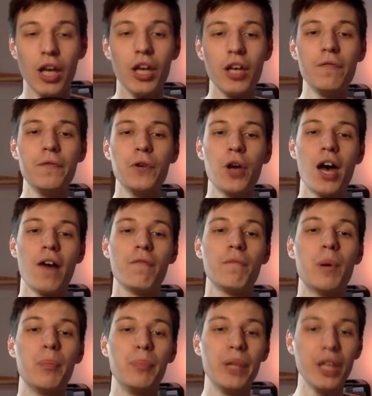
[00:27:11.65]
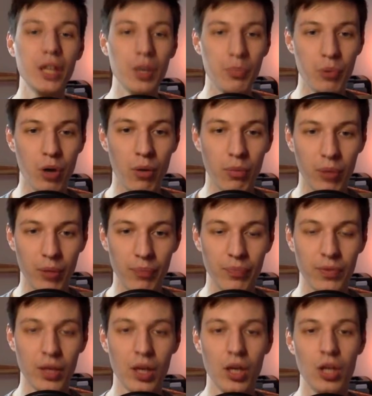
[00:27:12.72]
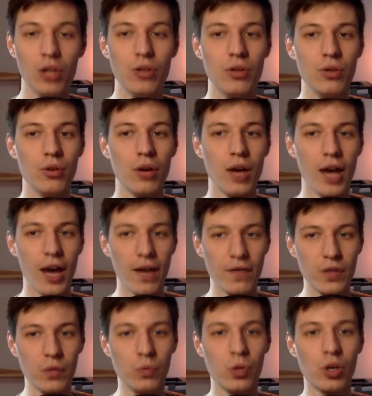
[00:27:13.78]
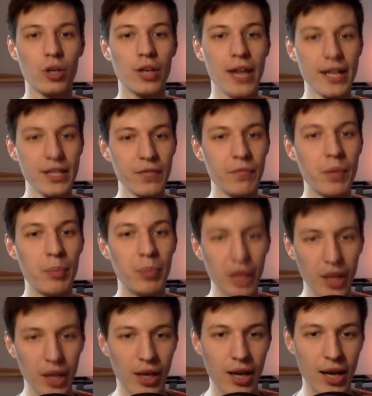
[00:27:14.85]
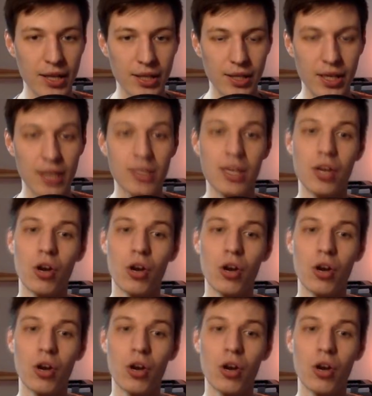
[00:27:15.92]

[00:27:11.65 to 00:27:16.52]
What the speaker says: If you have mobility problem, you have to work an active mobility exercise.